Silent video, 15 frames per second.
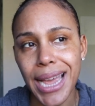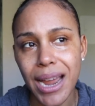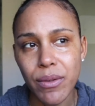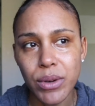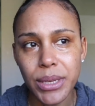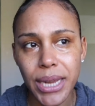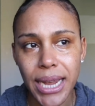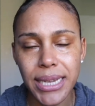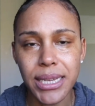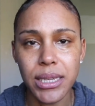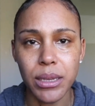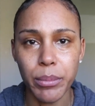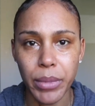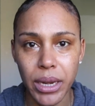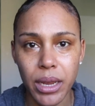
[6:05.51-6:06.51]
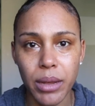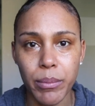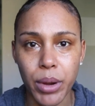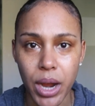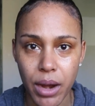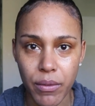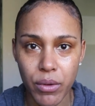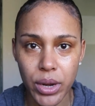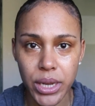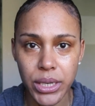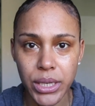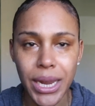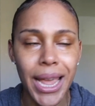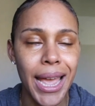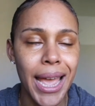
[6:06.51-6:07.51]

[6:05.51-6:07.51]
advertised as a medium coverage.